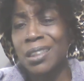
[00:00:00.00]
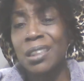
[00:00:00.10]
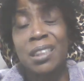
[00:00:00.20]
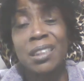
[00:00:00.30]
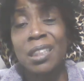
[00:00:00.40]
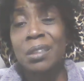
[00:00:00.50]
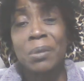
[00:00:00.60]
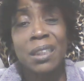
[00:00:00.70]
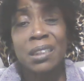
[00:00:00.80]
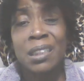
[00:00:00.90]
She need to tell him
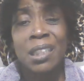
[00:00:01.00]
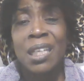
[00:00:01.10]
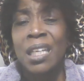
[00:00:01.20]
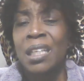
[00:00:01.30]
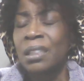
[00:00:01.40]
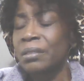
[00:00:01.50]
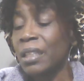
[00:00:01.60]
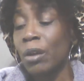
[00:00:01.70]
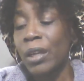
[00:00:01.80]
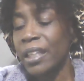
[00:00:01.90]
that's
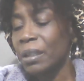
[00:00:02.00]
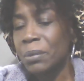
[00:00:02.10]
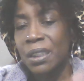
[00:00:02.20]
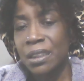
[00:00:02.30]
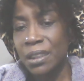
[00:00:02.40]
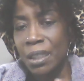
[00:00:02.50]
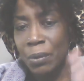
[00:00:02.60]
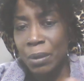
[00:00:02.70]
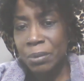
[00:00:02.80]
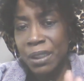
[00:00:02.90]
okay. Let me just stay
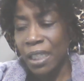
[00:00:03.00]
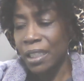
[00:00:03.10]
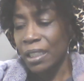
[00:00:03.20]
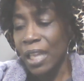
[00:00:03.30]
where I'm staying.